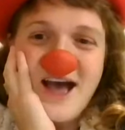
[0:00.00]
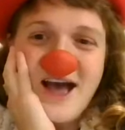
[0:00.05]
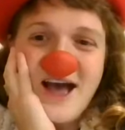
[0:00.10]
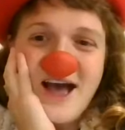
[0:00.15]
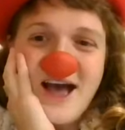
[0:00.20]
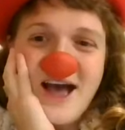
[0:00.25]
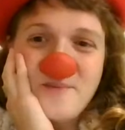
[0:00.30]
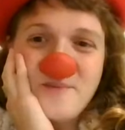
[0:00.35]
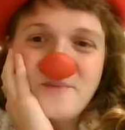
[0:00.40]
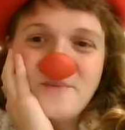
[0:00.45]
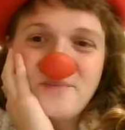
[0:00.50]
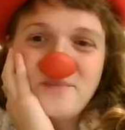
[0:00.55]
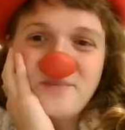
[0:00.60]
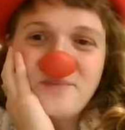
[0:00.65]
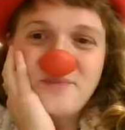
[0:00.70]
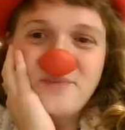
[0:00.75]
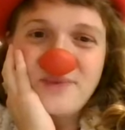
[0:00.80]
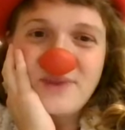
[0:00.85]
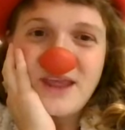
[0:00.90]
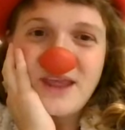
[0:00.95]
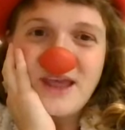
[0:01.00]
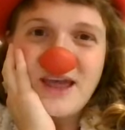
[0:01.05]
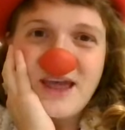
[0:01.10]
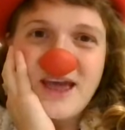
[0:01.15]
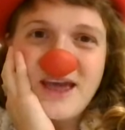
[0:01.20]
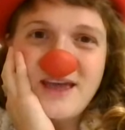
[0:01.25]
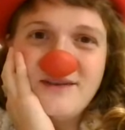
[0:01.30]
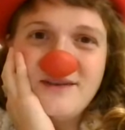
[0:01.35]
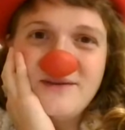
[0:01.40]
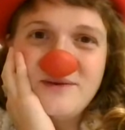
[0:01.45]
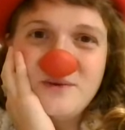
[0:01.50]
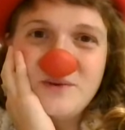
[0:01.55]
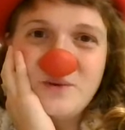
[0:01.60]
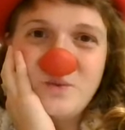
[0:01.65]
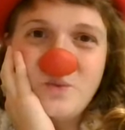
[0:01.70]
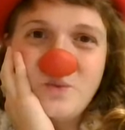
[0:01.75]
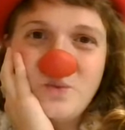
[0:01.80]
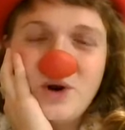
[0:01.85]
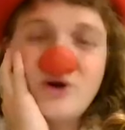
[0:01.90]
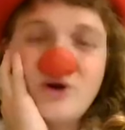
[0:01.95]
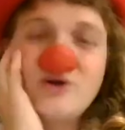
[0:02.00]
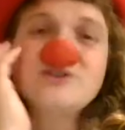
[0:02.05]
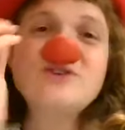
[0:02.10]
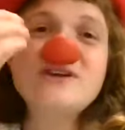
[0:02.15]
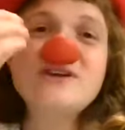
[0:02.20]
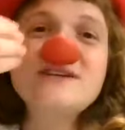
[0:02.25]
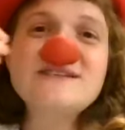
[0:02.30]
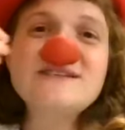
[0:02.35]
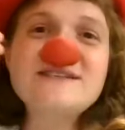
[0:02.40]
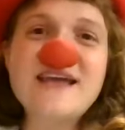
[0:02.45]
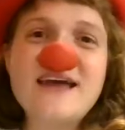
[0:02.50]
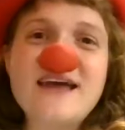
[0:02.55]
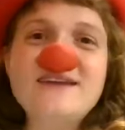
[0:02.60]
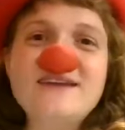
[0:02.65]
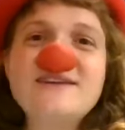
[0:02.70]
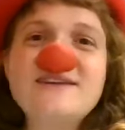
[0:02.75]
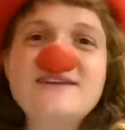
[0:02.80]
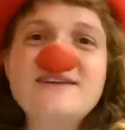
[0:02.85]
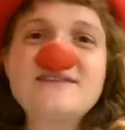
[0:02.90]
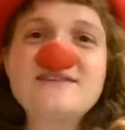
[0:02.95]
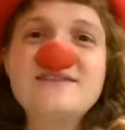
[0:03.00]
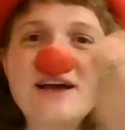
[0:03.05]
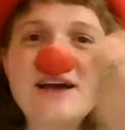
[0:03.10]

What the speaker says: And we're also understanding